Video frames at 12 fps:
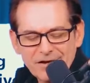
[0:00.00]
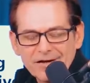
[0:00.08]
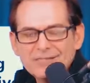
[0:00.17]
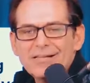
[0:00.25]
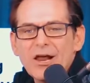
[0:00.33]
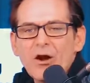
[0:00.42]

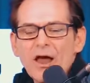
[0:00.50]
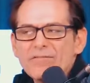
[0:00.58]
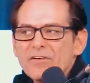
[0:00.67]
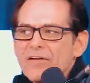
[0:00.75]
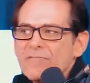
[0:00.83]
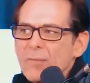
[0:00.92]
Because they don't have
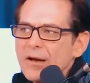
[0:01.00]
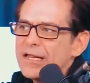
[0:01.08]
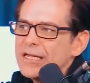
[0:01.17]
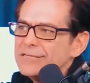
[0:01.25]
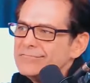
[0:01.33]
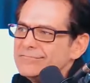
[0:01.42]
enough
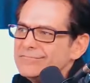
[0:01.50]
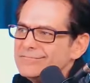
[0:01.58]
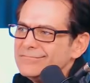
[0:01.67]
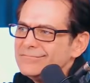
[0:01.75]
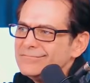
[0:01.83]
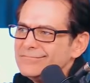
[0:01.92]
money.
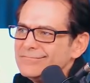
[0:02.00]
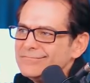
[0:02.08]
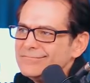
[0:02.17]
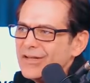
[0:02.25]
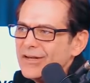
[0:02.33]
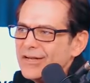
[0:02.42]

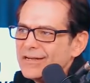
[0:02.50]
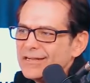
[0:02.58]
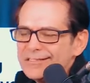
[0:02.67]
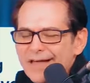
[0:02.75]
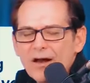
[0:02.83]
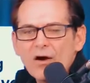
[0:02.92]

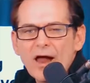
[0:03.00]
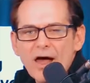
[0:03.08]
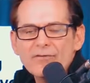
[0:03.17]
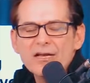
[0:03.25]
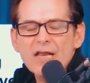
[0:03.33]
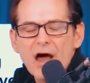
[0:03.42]
Because they don't
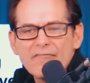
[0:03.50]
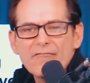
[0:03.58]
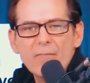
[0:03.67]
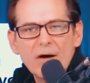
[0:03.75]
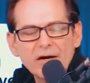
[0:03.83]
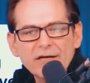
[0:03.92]
have enough
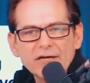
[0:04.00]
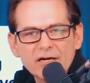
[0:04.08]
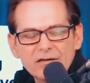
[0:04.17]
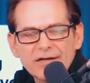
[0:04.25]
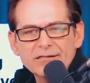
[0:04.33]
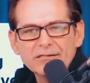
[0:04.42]
money, the
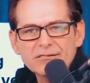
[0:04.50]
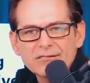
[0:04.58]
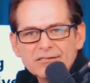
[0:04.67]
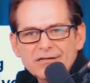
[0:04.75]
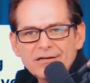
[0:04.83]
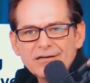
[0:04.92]

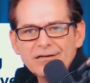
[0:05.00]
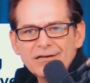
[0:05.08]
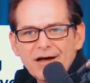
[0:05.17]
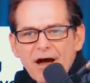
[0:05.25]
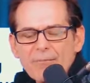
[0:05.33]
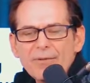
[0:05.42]
Clintons.
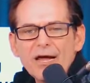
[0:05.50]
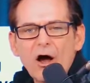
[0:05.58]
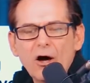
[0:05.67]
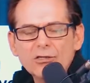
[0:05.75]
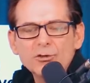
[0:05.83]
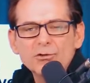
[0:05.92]
How many
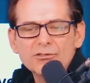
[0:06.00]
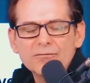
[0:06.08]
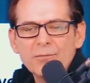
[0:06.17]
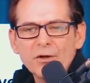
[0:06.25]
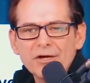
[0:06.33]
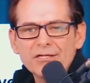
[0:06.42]
hundreds of
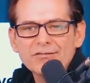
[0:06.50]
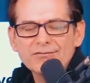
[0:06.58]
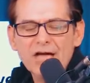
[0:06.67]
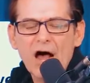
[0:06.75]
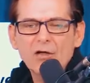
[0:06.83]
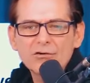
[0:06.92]
millions of
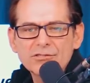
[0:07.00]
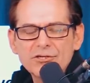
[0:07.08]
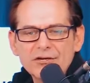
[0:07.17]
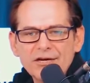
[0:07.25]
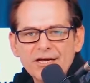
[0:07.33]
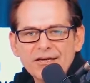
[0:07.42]
dollars do
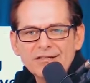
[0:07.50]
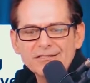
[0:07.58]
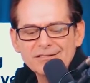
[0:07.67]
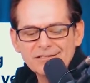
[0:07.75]
you need?